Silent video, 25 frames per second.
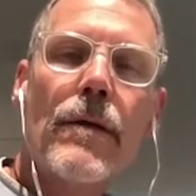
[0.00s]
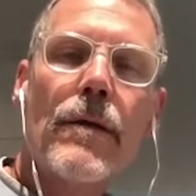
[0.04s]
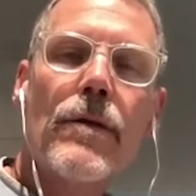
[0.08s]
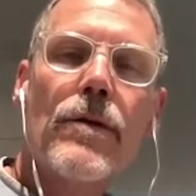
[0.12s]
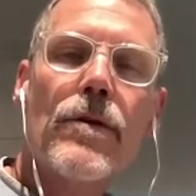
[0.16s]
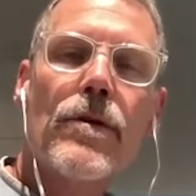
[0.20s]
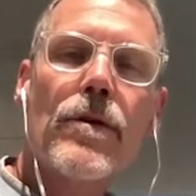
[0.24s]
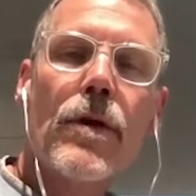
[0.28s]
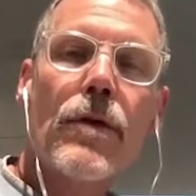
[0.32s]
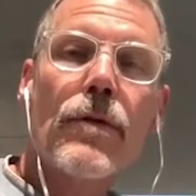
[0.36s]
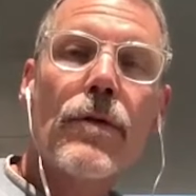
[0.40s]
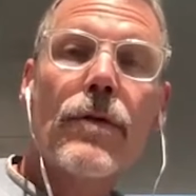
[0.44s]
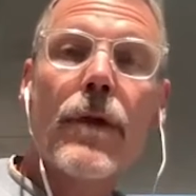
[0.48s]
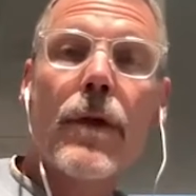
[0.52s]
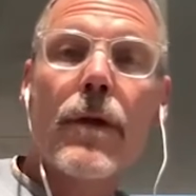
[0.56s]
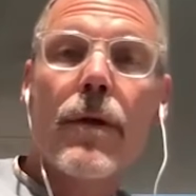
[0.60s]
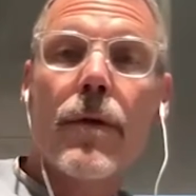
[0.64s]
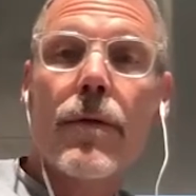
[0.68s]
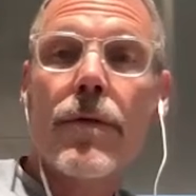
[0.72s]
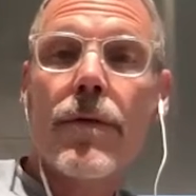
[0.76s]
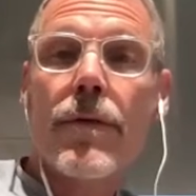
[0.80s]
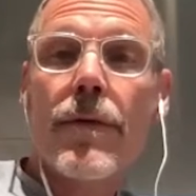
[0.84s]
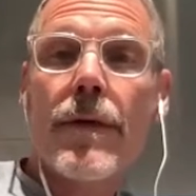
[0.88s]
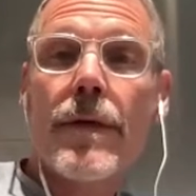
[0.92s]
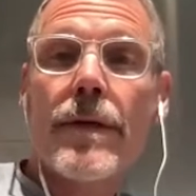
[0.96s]
shows that go
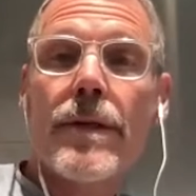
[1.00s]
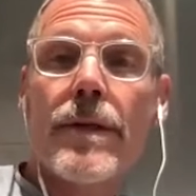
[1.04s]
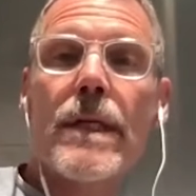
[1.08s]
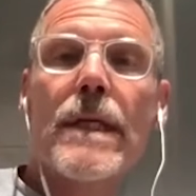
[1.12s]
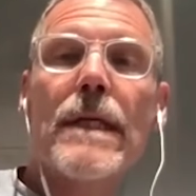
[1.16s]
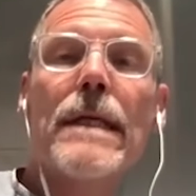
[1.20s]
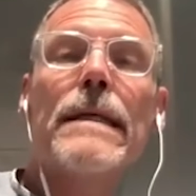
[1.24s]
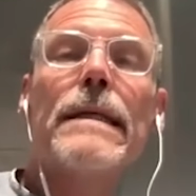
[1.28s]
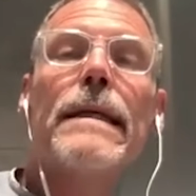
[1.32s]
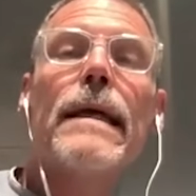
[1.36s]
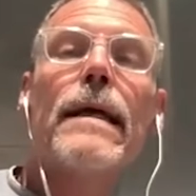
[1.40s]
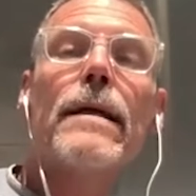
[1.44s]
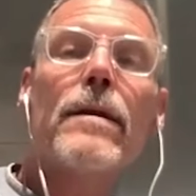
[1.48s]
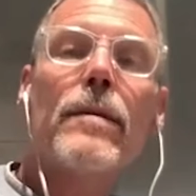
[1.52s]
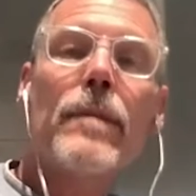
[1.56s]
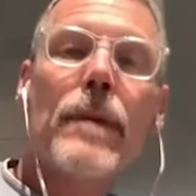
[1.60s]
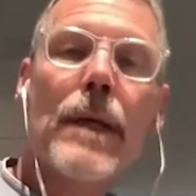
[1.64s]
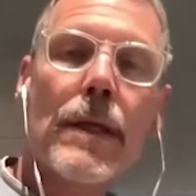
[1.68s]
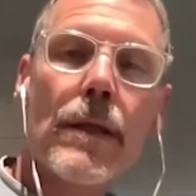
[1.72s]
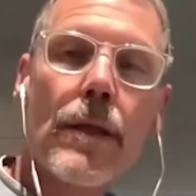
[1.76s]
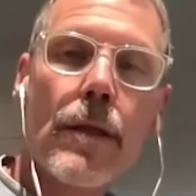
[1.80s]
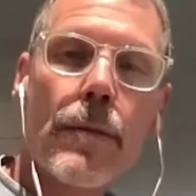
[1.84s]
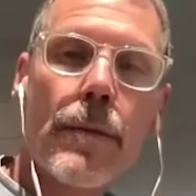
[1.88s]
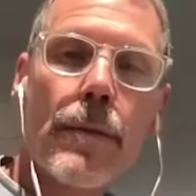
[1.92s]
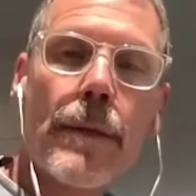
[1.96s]
CG tend to be
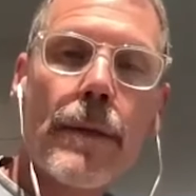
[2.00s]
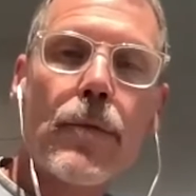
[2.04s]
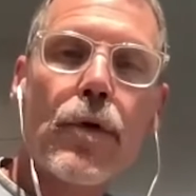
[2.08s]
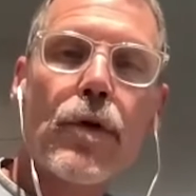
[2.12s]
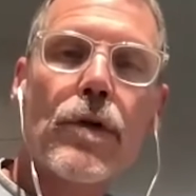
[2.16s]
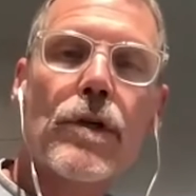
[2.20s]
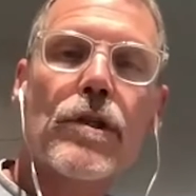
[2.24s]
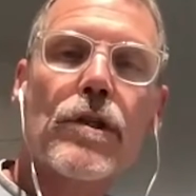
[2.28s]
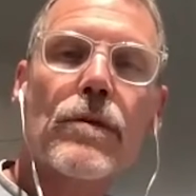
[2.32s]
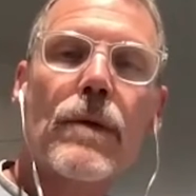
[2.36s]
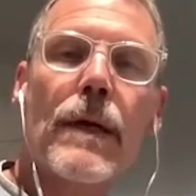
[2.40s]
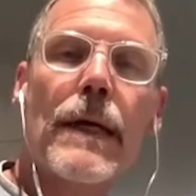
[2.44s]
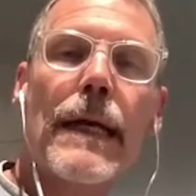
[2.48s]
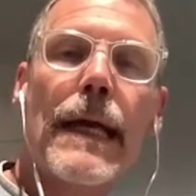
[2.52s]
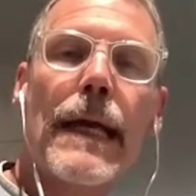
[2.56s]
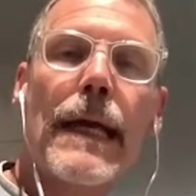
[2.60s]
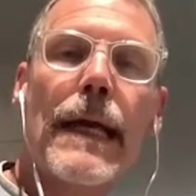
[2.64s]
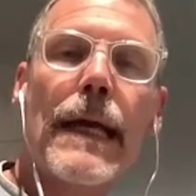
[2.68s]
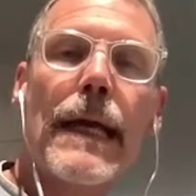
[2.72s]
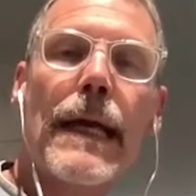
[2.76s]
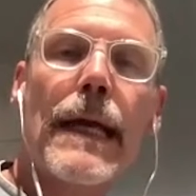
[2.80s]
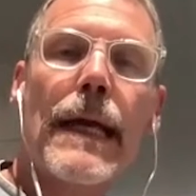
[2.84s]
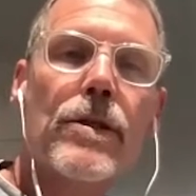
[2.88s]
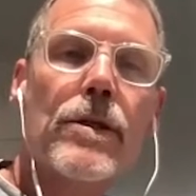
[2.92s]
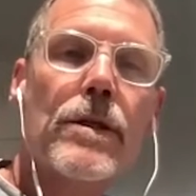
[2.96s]
a little bit more straight
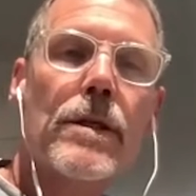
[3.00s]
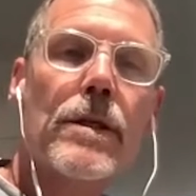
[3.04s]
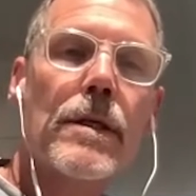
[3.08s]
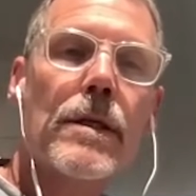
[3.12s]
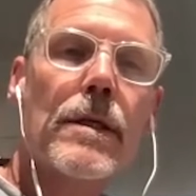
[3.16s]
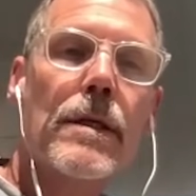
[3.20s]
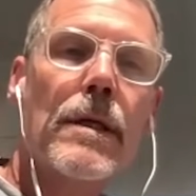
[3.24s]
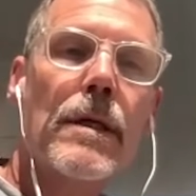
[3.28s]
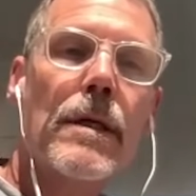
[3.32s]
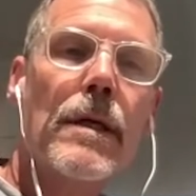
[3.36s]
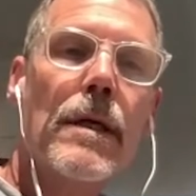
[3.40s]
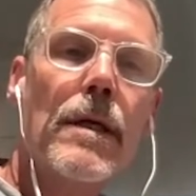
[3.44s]
action.